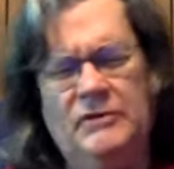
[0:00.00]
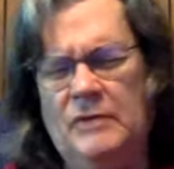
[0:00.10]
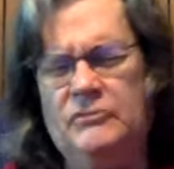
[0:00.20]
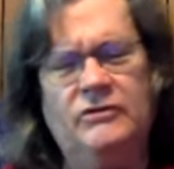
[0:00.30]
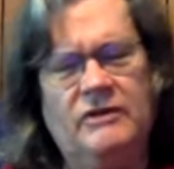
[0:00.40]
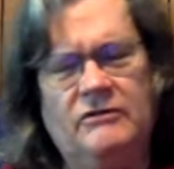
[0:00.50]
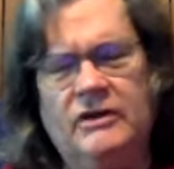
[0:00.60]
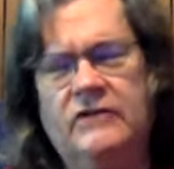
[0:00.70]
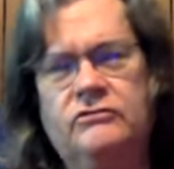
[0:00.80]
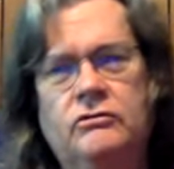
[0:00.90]
you'll never
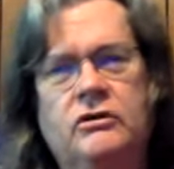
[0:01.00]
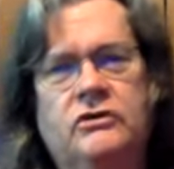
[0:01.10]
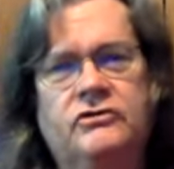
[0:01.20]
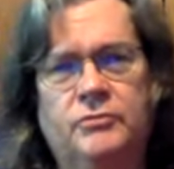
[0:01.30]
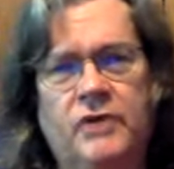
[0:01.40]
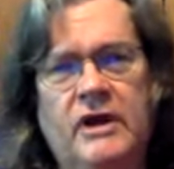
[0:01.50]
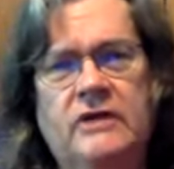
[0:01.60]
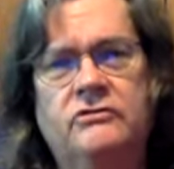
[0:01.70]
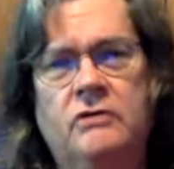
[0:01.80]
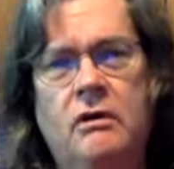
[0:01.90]
get to it because you're praying
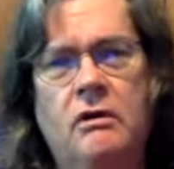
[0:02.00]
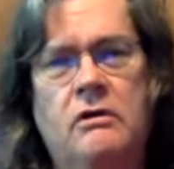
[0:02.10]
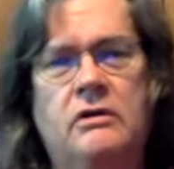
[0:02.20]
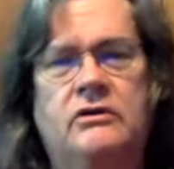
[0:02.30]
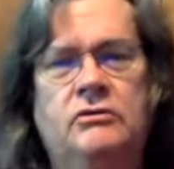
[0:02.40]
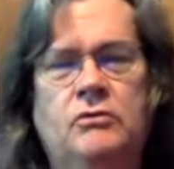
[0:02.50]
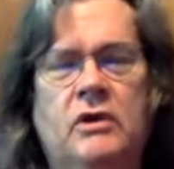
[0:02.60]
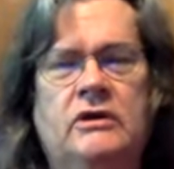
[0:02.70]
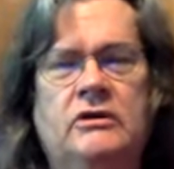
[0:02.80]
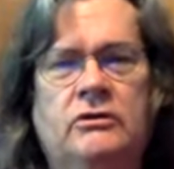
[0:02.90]
your yeah. heart. You want
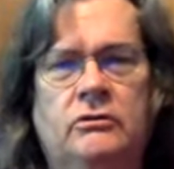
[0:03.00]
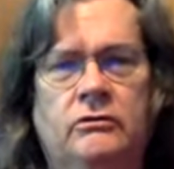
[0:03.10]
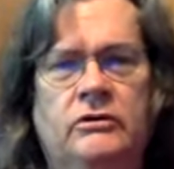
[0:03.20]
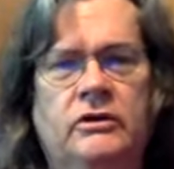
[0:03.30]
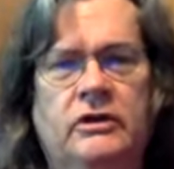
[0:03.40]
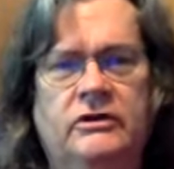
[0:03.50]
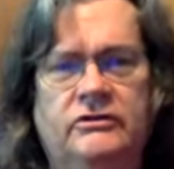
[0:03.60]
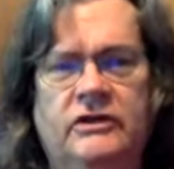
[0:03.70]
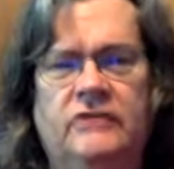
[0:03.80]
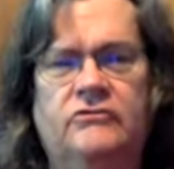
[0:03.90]
yeah. you're it's
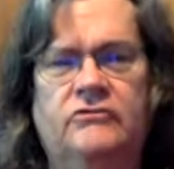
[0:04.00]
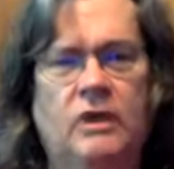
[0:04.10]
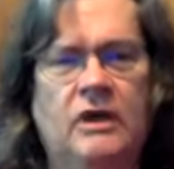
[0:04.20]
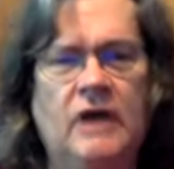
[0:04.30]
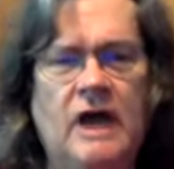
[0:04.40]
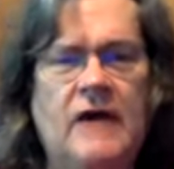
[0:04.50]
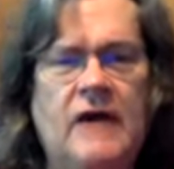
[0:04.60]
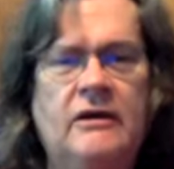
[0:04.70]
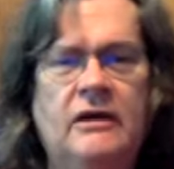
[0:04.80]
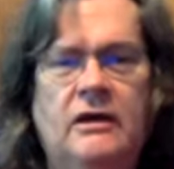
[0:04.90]
it's what God
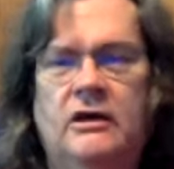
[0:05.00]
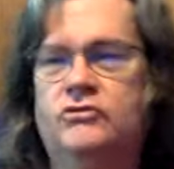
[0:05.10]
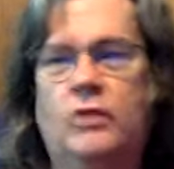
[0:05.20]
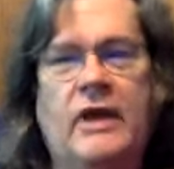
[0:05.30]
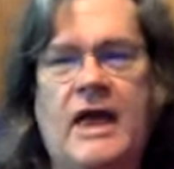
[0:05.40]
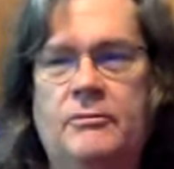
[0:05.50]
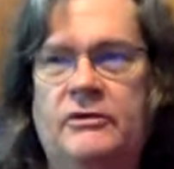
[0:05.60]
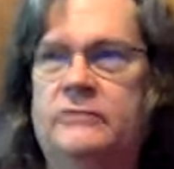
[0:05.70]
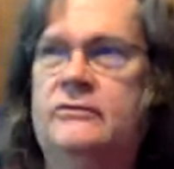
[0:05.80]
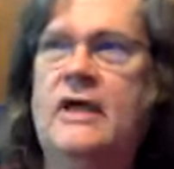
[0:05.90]
it's what
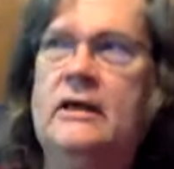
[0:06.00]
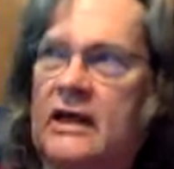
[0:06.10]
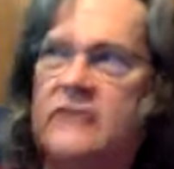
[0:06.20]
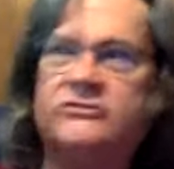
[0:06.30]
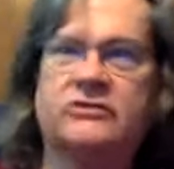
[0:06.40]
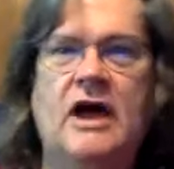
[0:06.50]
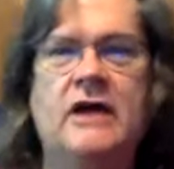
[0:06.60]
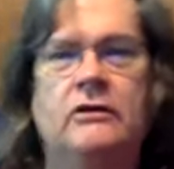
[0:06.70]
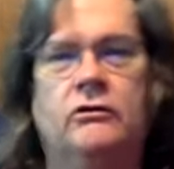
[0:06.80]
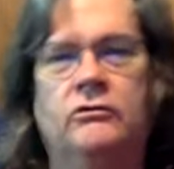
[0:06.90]
happened that last
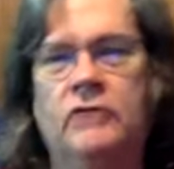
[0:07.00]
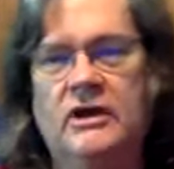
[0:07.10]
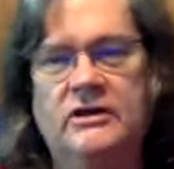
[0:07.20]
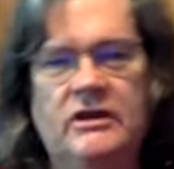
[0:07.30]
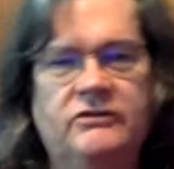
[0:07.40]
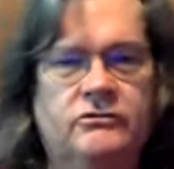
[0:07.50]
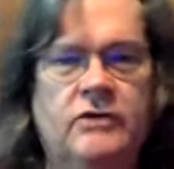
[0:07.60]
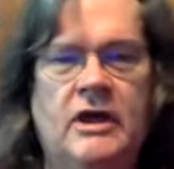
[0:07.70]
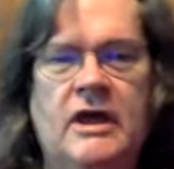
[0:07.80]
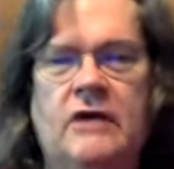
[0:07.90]
night or
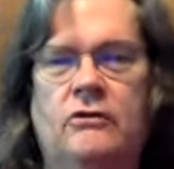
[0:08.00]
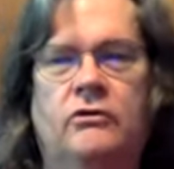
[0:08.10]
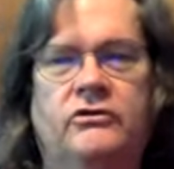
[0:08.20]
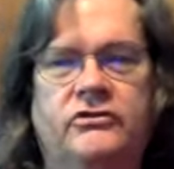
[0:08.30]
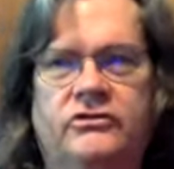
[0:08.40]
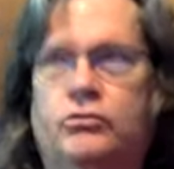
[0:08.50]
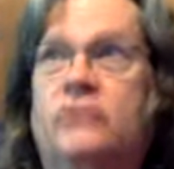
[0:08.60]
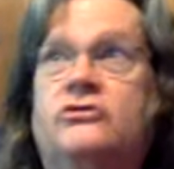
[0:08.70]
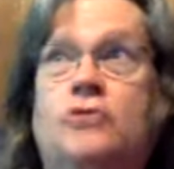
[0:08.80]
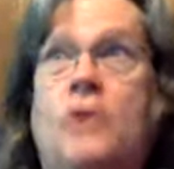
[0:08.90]
yesterday or just
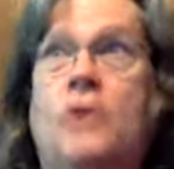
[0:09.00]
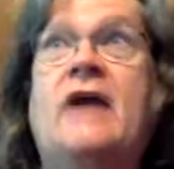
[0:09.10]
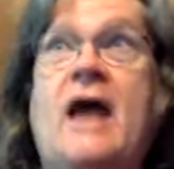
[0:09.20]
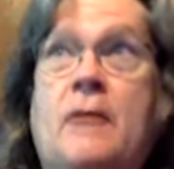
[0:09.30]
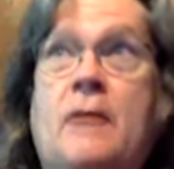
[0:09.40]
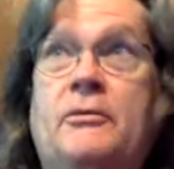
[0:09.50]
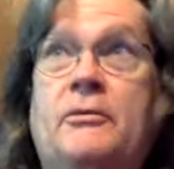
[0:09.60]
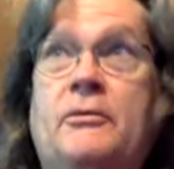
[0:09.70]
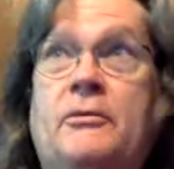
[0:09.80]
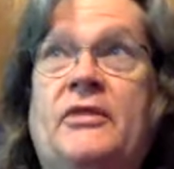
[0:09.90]
what's going to happen
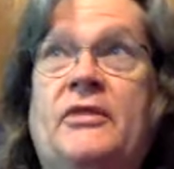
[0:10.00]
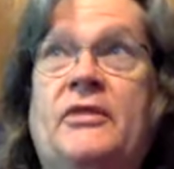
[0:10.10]
that day.